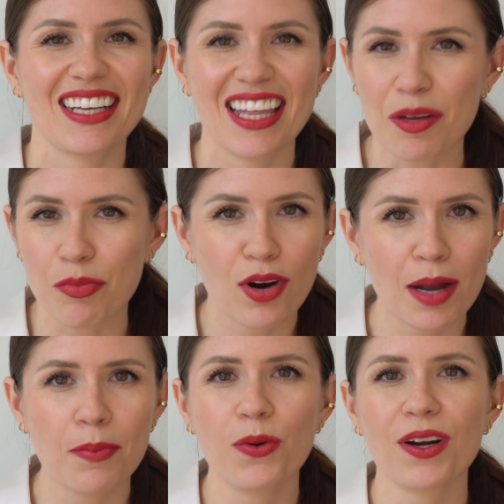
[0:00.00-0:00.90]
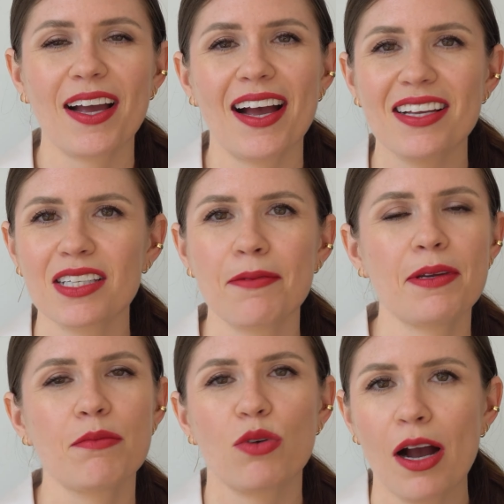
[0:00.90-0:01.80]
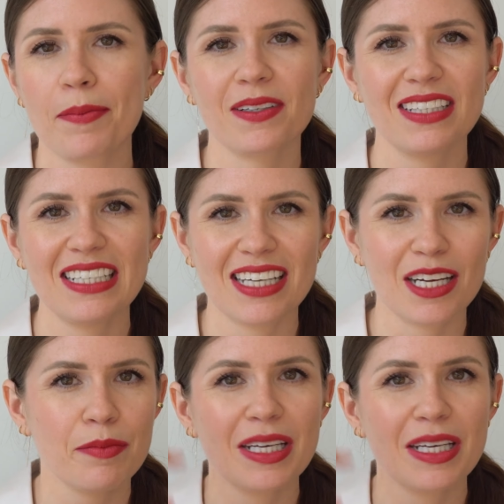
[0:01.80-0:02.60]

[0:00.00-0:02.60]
and the prep work hasn't been properly done